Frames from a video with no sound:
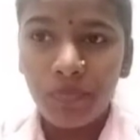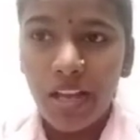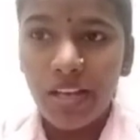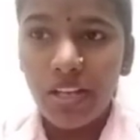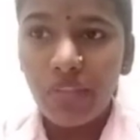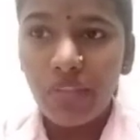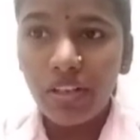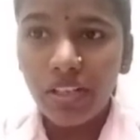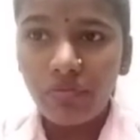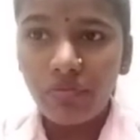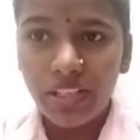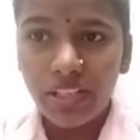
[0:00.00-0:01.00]
An
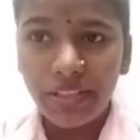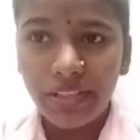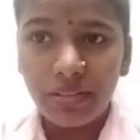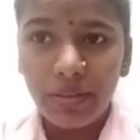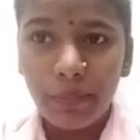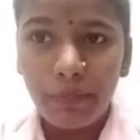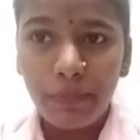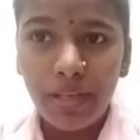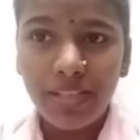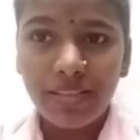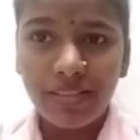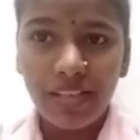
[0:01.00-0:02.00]
effective leader
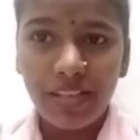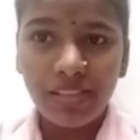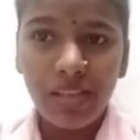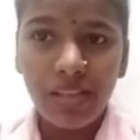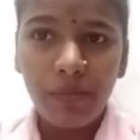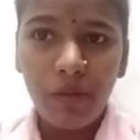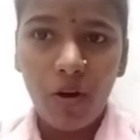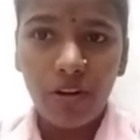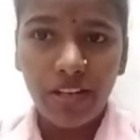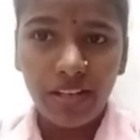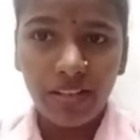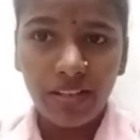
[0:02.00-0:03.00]
makes their
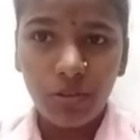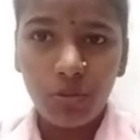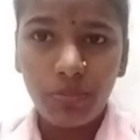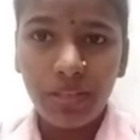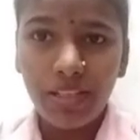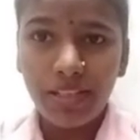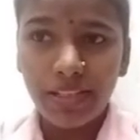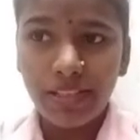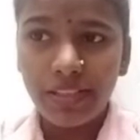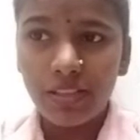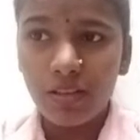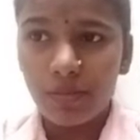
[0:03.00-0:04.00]
subordinate to be
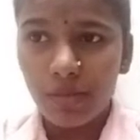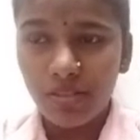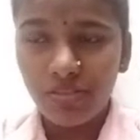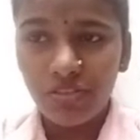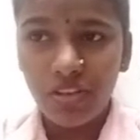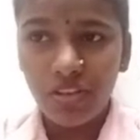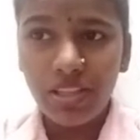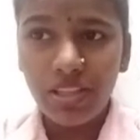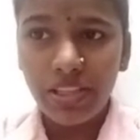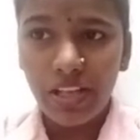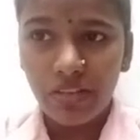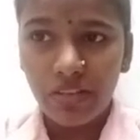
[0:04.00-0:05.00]
eager about striving
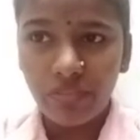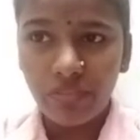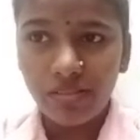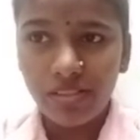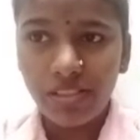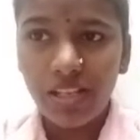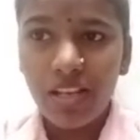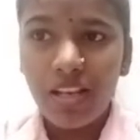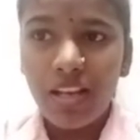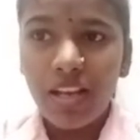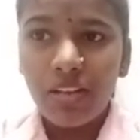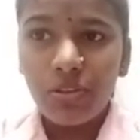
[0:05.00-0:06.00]
their efforts
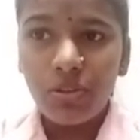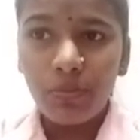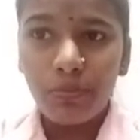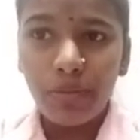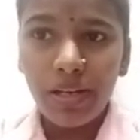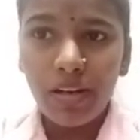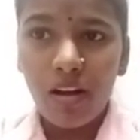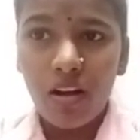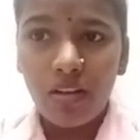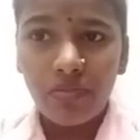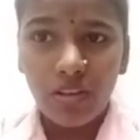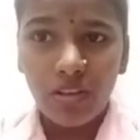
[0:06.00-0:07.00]
to bring
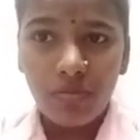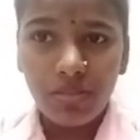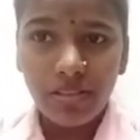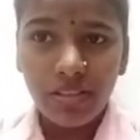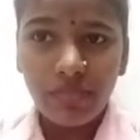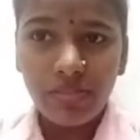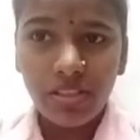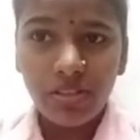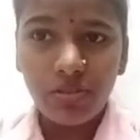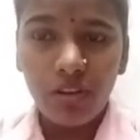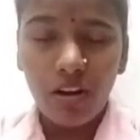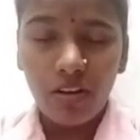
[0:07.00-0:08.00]
off the objectives
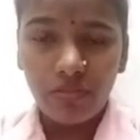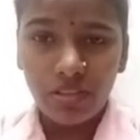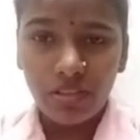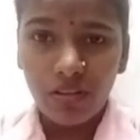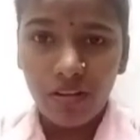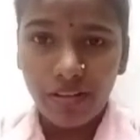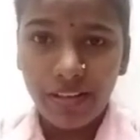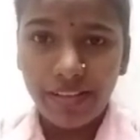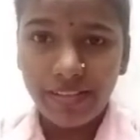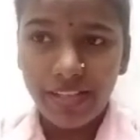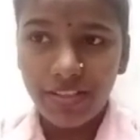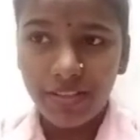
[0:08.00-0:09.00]
of the
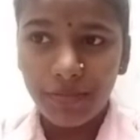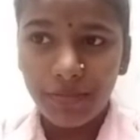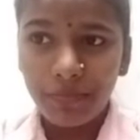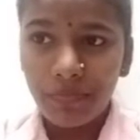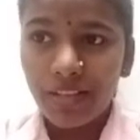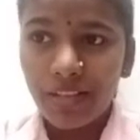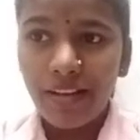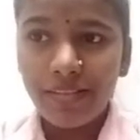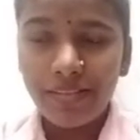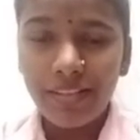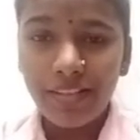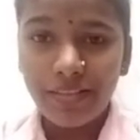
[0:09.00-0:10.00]
organization.
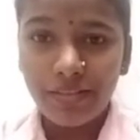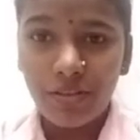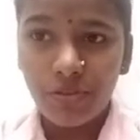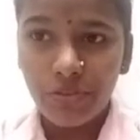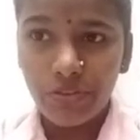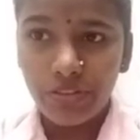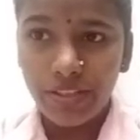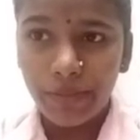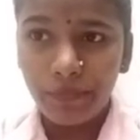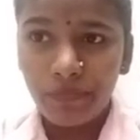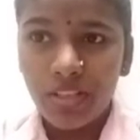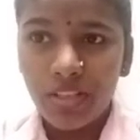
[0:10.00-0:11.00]
Lastly is controlling.
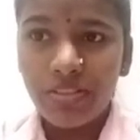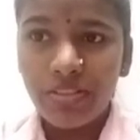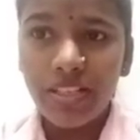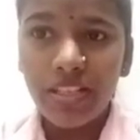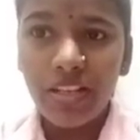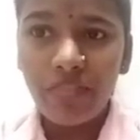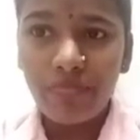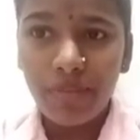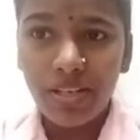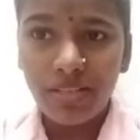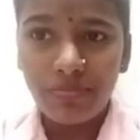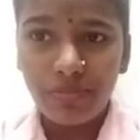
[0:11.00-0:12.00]
Tealive
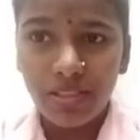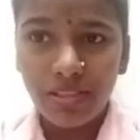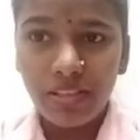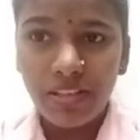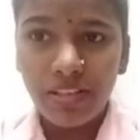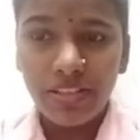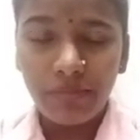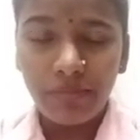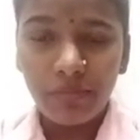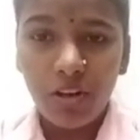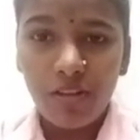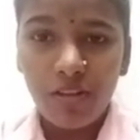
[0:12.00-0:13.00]
management team
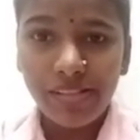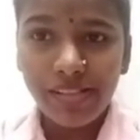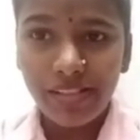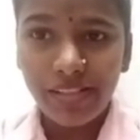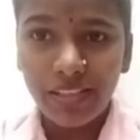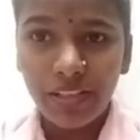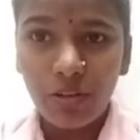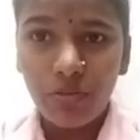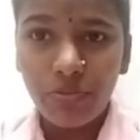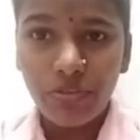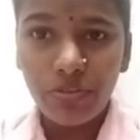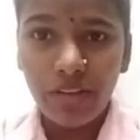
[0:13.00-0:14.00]
consistently
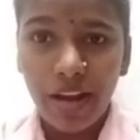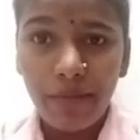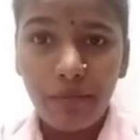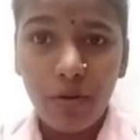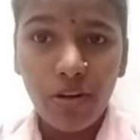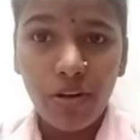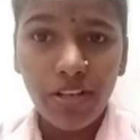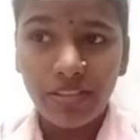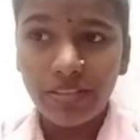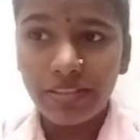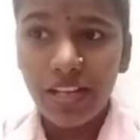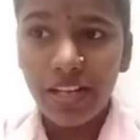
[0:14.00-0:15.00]
control and monitor
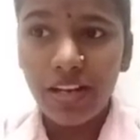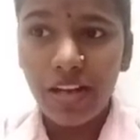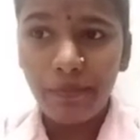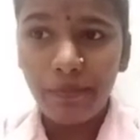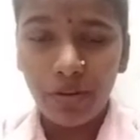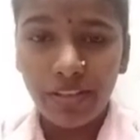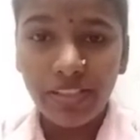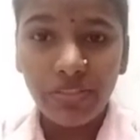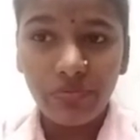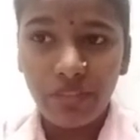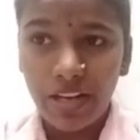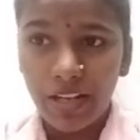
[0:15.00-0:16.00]
their
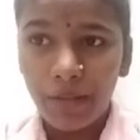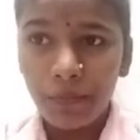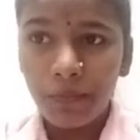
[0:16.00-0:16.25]
employees well.